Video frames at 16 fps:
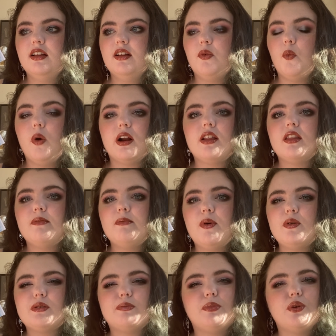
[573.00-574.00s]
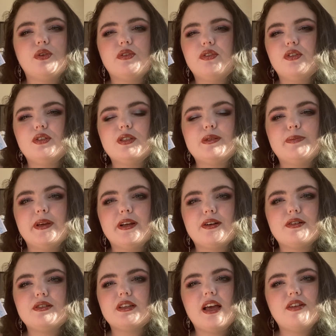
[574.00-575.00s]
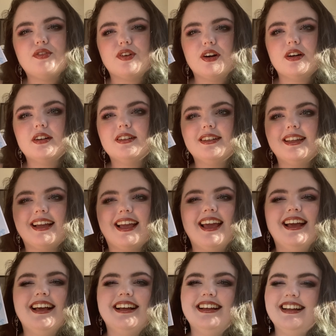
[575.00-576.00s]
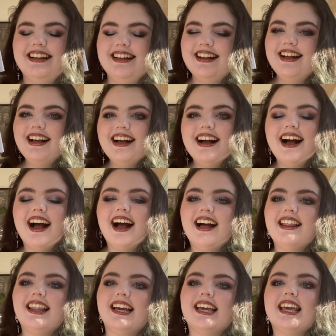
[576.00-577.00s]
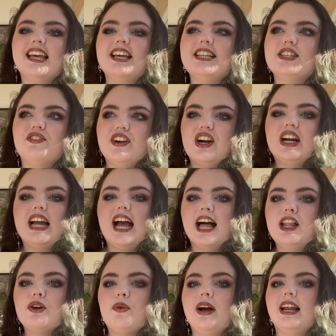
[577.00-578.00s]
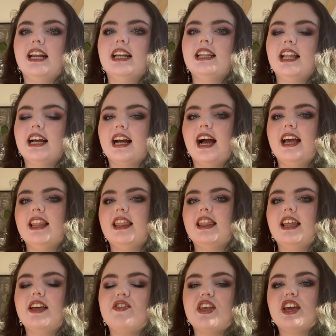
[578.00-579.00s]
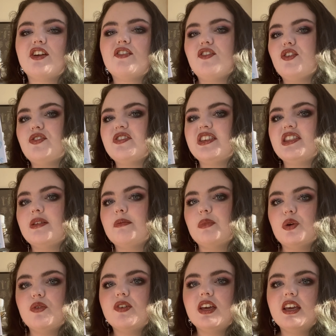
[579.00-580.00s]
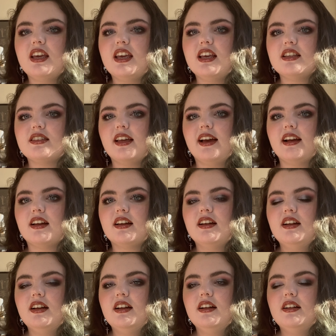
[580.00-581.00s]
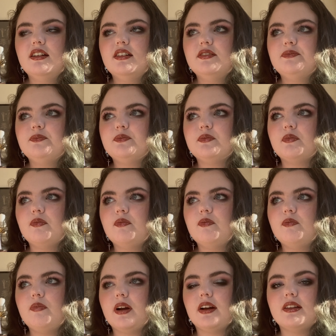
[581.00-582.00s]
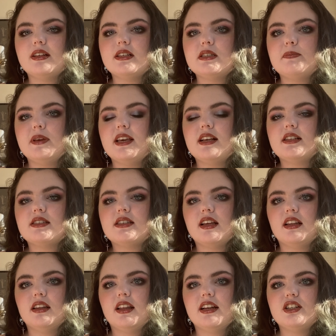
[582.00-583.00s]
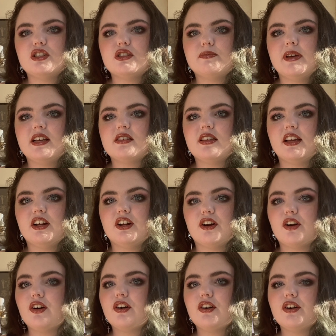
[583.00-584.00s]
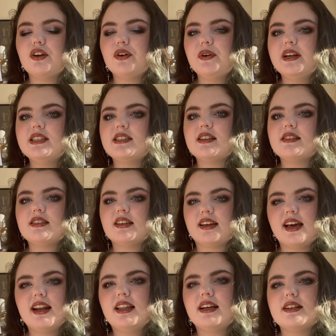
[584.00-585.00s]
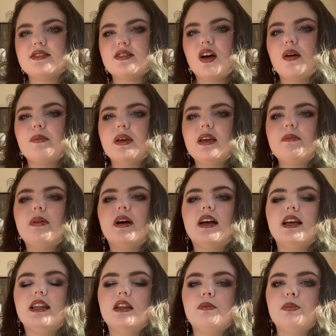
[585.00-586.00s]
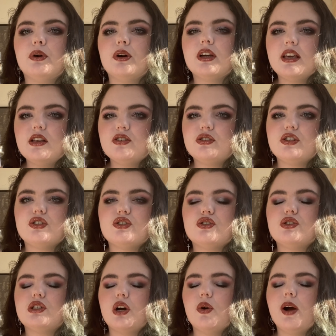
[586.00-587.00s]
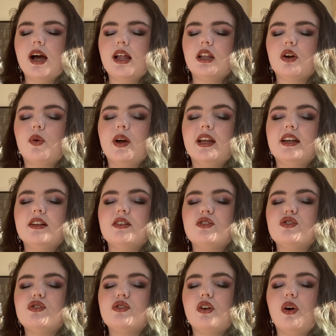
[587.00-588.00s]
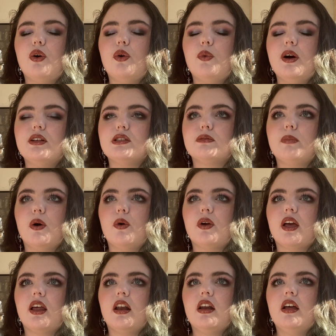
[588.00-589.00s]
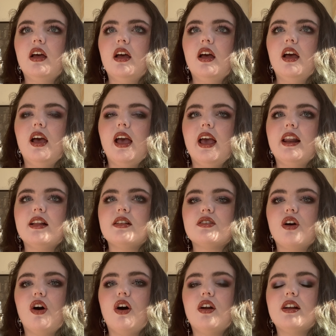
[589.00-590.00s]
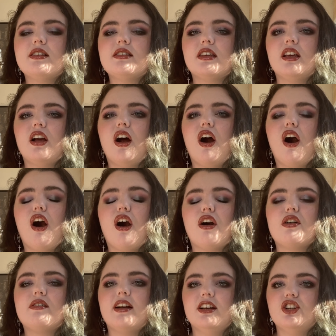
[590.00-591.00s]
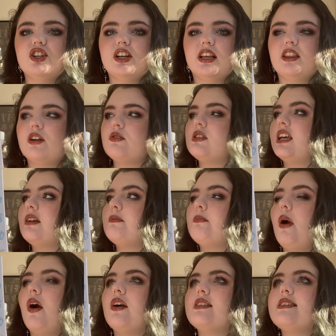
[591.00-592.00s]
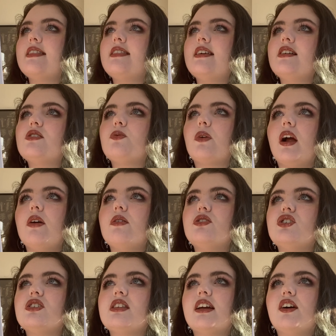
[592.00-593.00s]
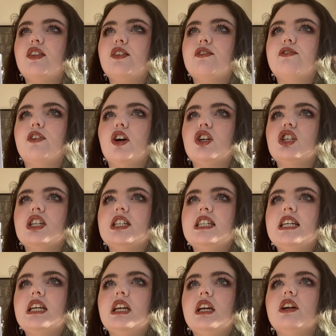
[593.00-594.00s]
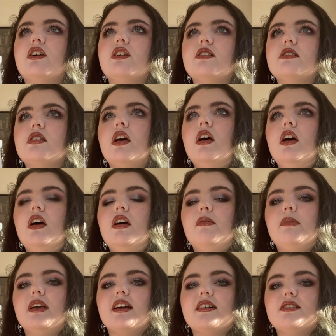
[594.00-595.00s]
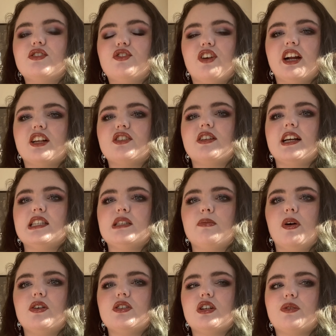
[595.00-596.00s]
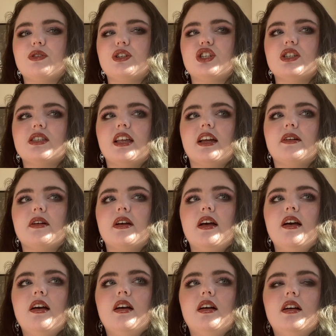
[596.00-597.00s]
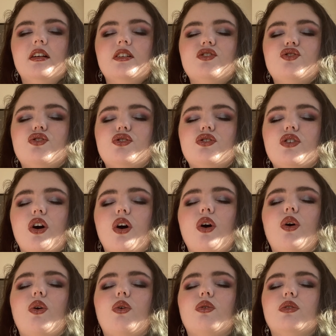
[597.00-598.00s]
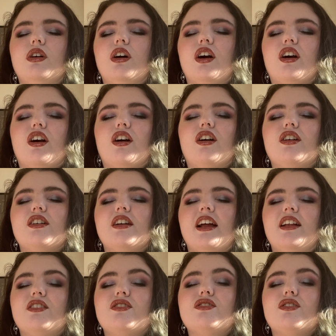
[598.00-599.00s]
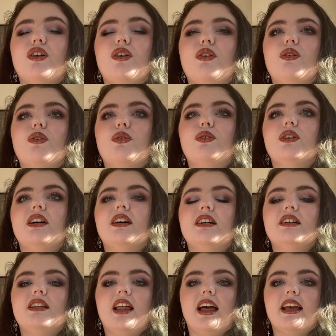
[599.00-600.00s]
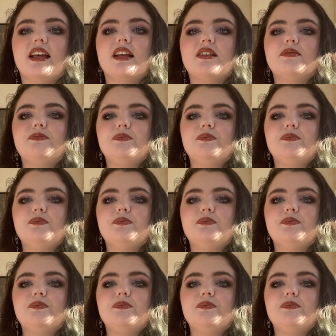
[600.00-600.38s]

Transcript: one of the most beautiful speakers ever. Like he's very eloquent. Like I think if you've seen the movie, he's like barely speaks and like just makes like grr noises, like, kind of like a zombie. But in the book, he's just so eloquent and so well spoken, and it's honestly heart-wrenching. There was like parts of this where I was just like on the verge of tears because Frankenstein's monster was just like so hurt and so like